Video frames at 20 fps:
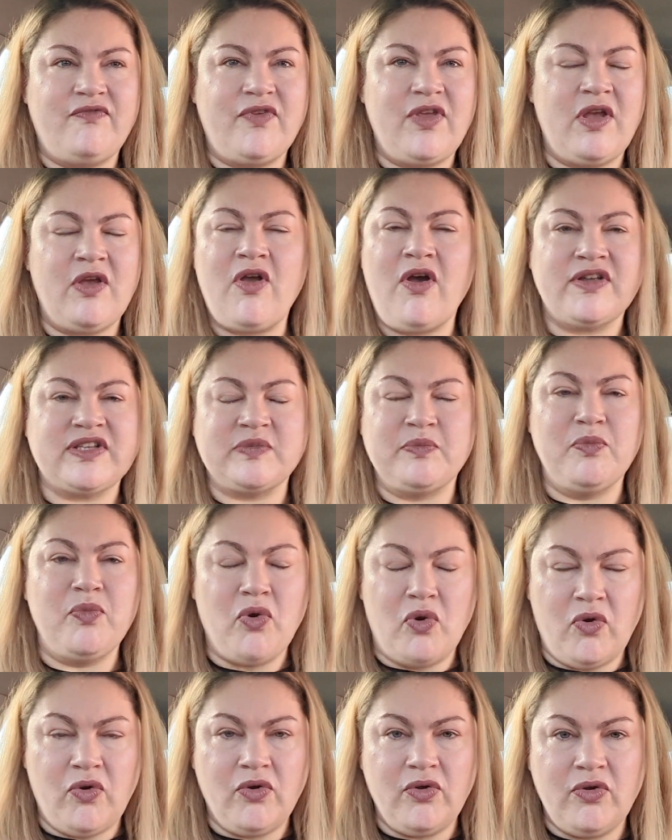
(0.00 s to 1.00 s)
It costs
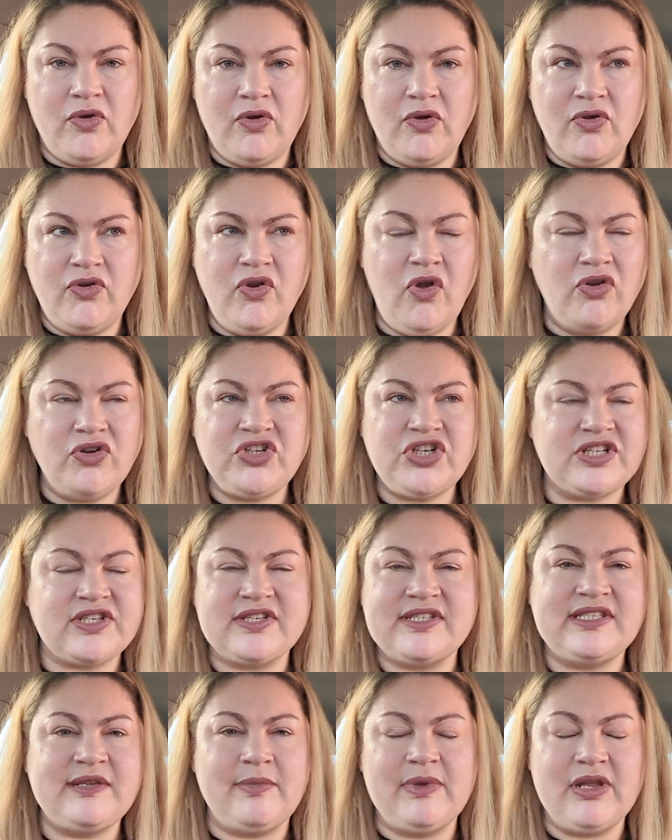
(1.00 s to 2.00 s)
more. Not just a
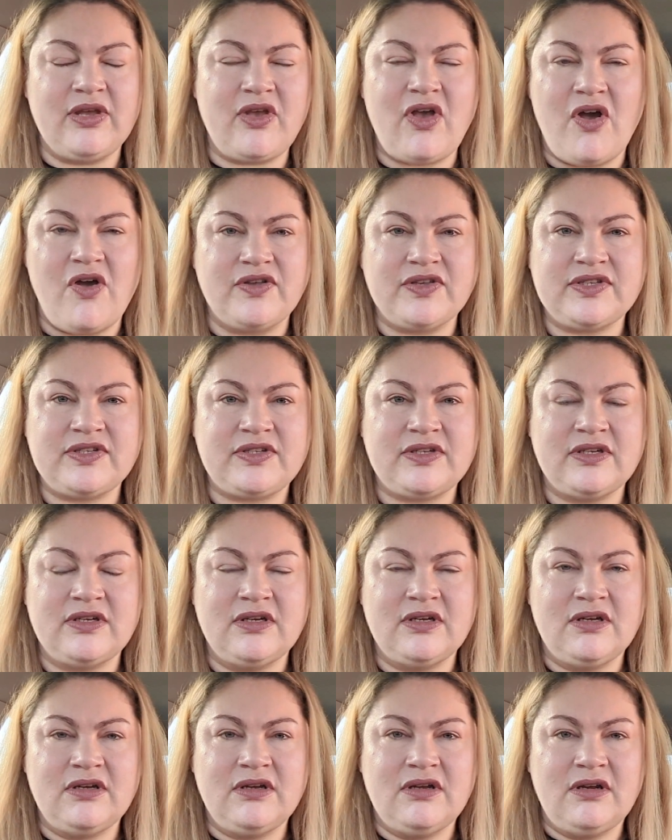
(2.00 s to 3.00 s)
similar cost,
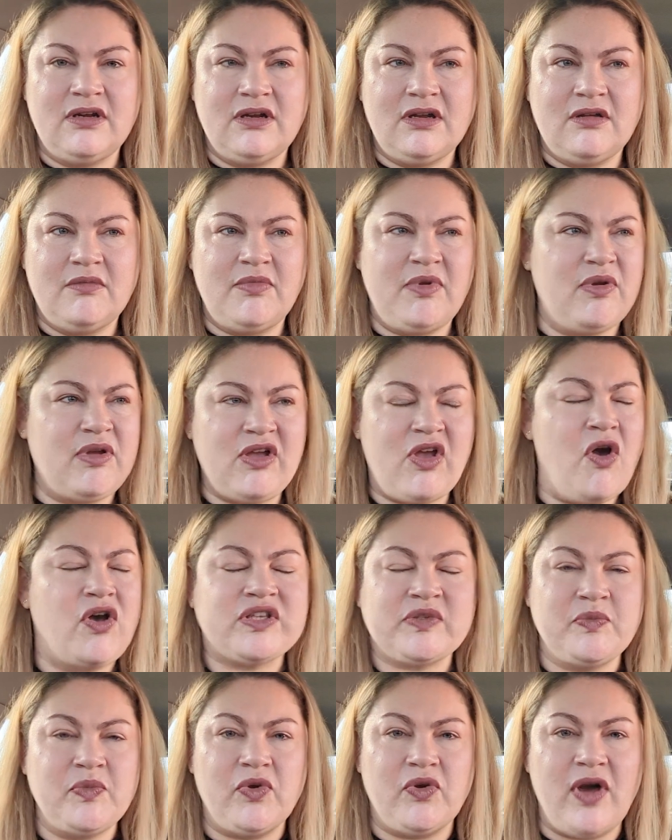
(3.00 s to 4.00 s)
but it
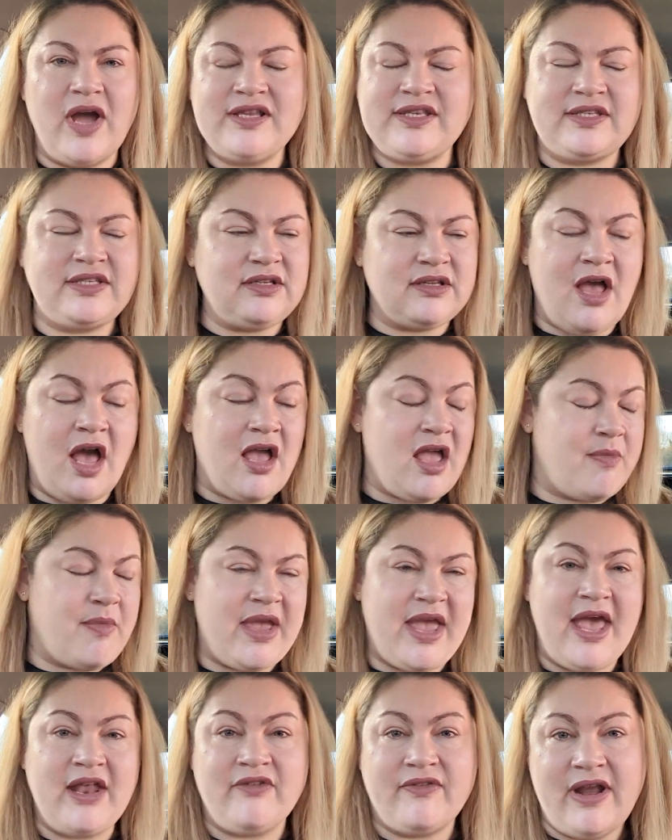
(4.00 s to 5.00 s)
costs more. I still can't get my
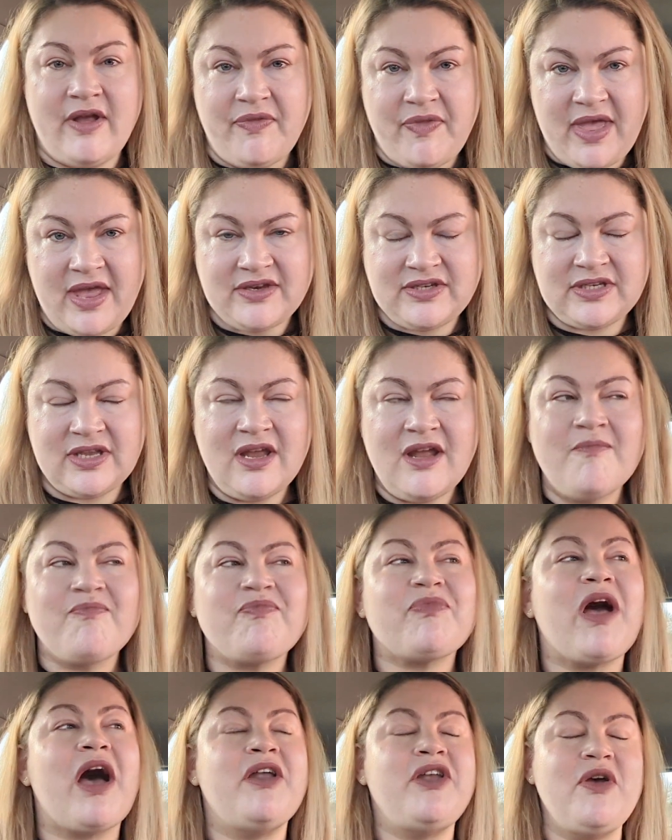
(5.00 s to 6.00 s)
head around that.
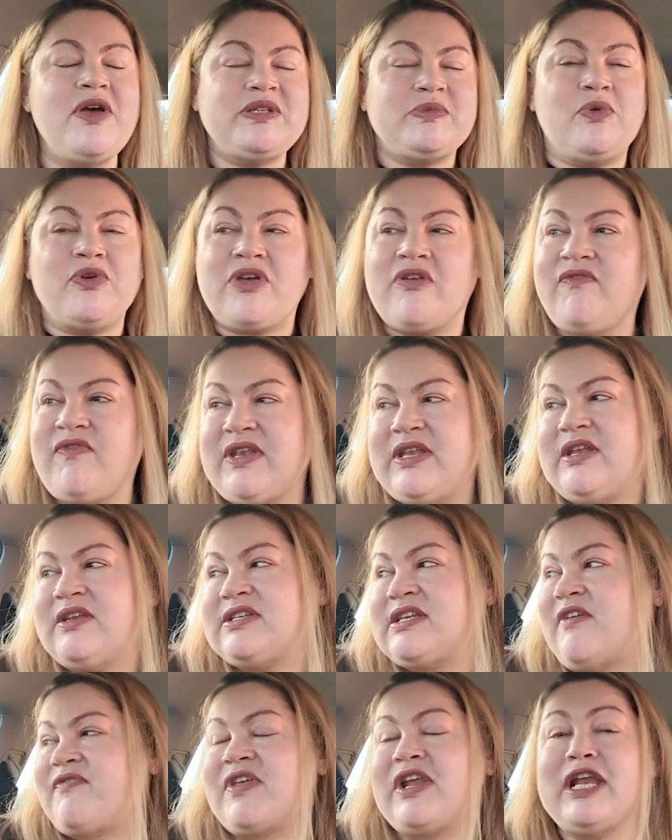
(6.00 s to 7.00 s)
I know it's more convenient
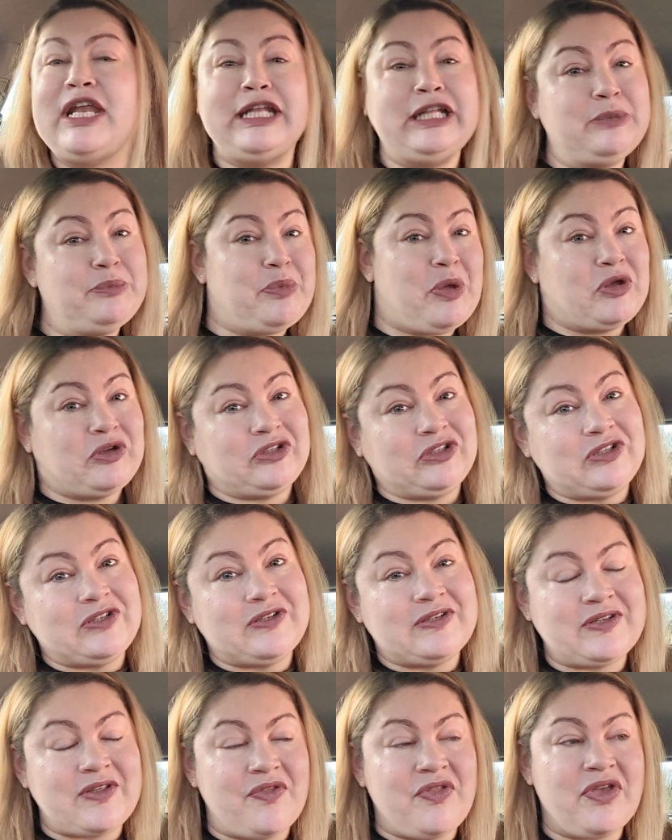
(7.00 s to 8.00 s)
to have the little
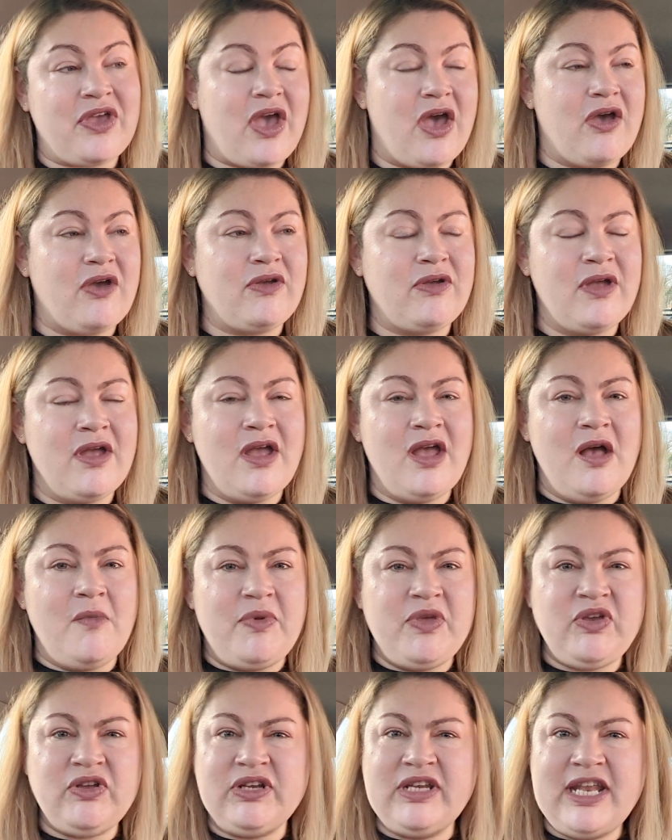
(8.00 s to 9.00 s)
bottles on the go,
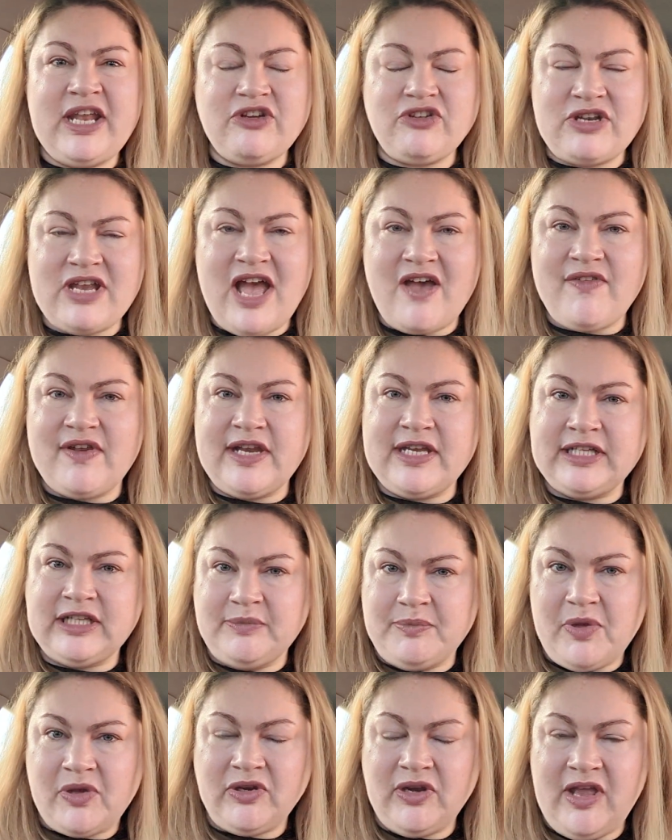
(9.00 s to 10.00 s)
but you could literally have a little
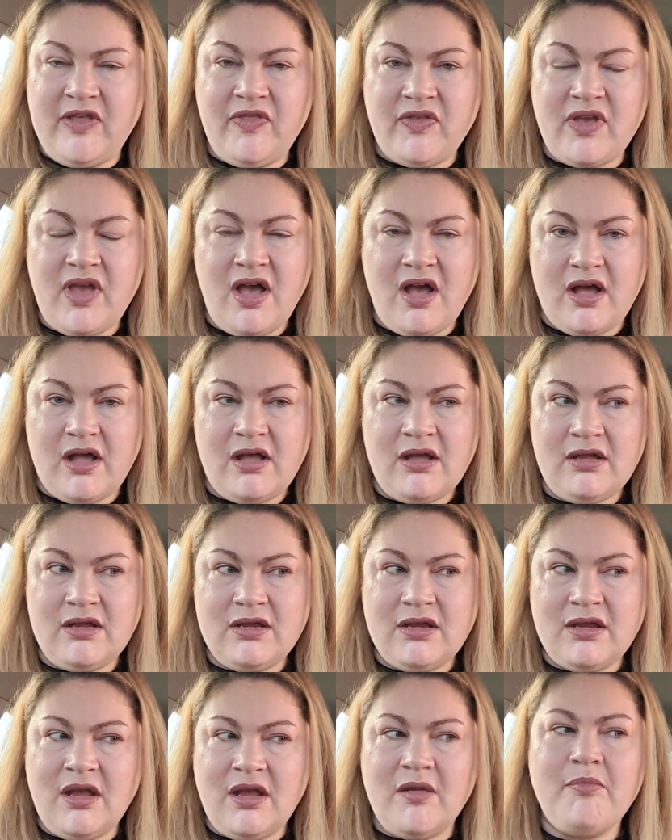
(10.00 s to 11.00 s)
bottle in the car,
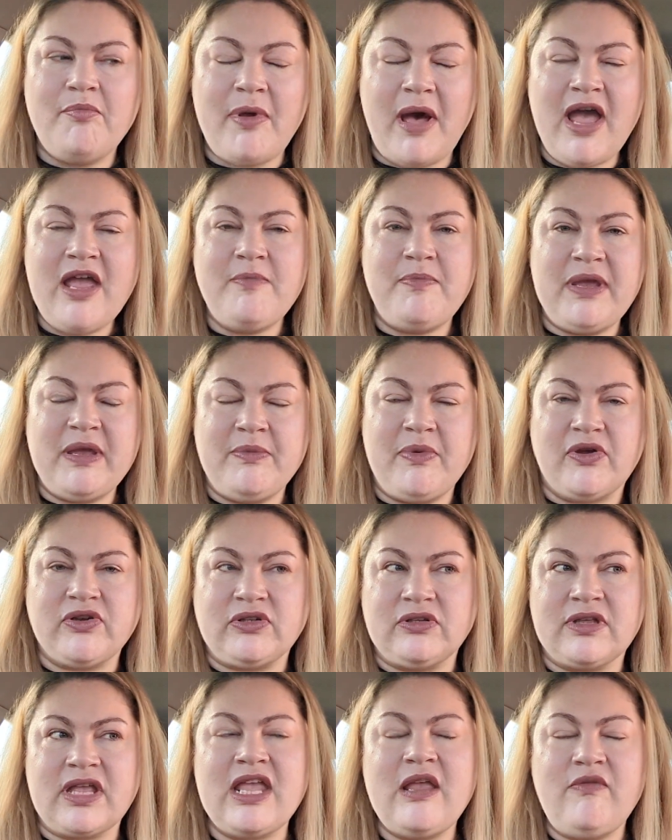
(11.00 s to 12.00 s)
buy a big
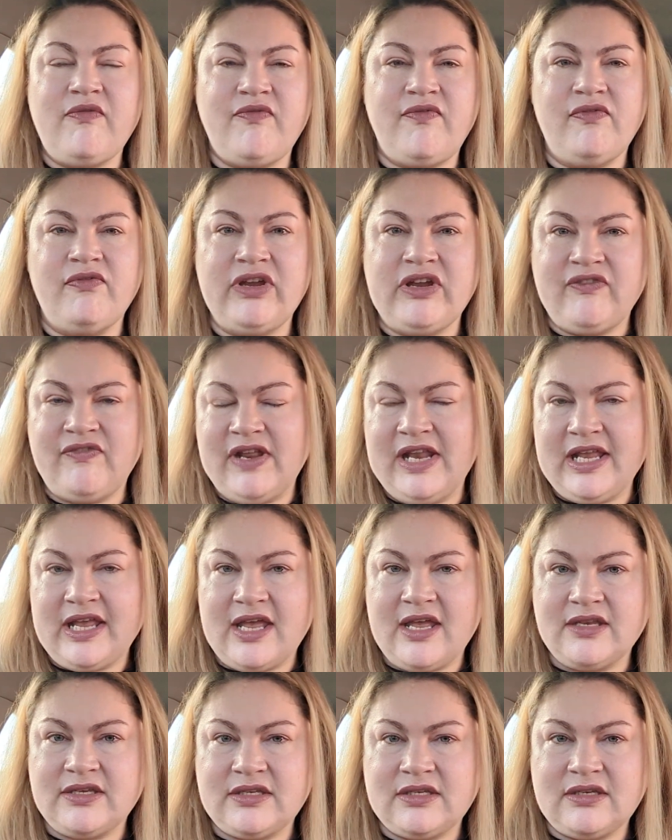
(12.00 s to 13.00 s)
bottle, keep refilling
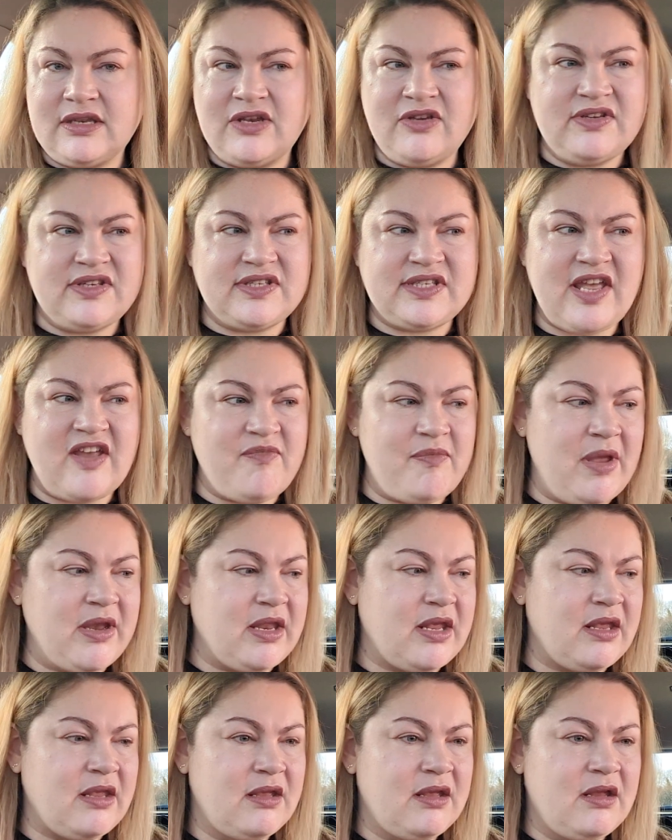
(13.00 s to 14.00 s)
it, and you save
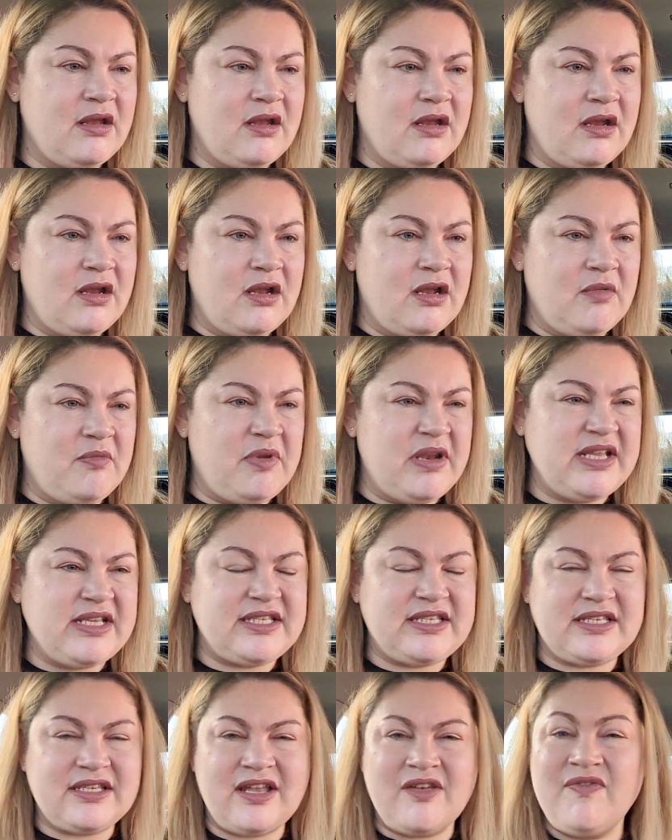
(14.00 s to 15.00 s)
money. But
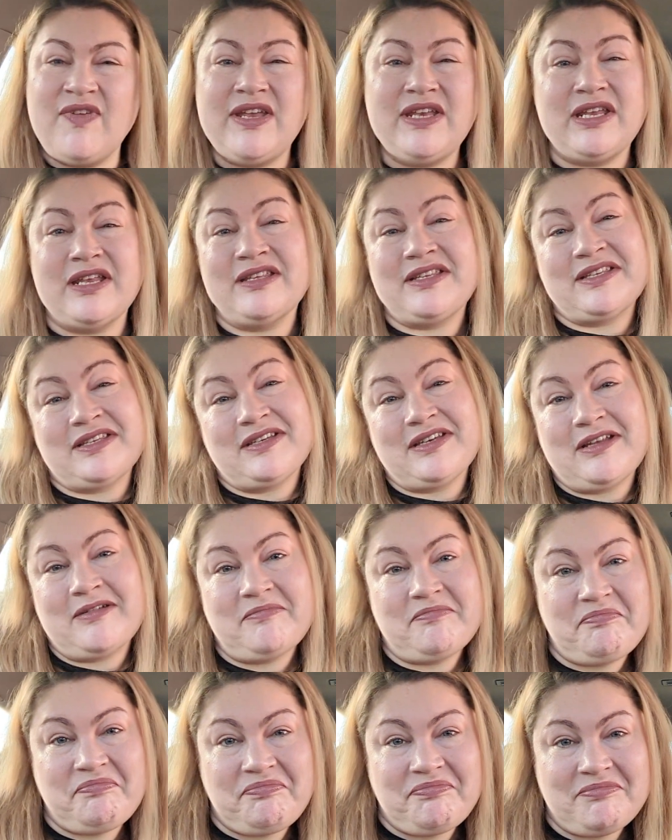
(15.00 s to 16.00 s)
it's convenience, isn't it?
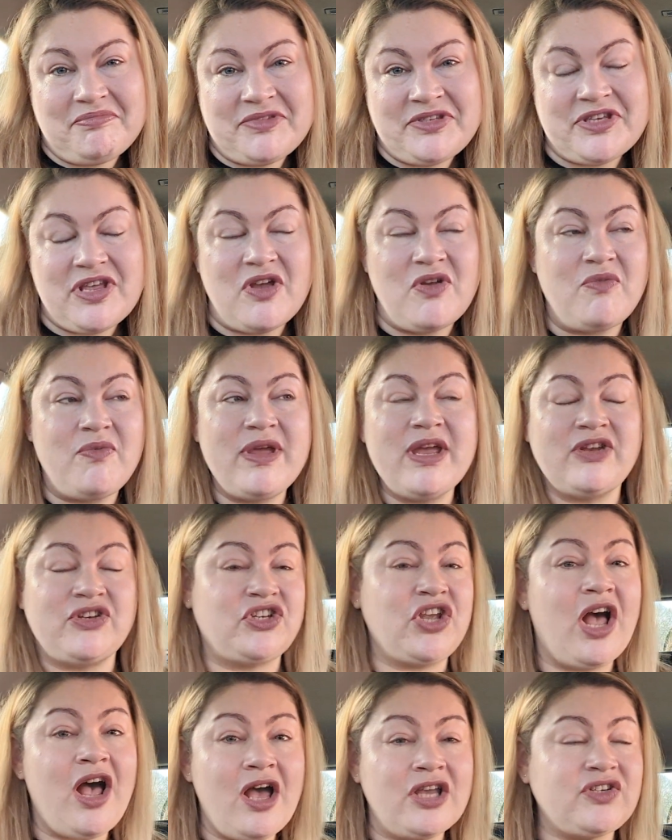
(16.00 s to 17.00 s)
So we are
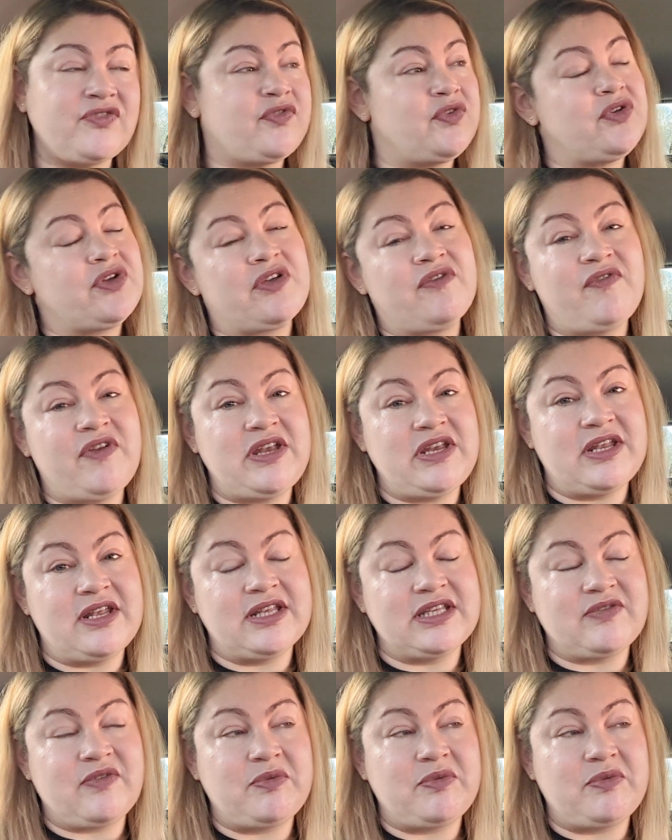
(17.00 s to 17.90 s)
charged for convenience.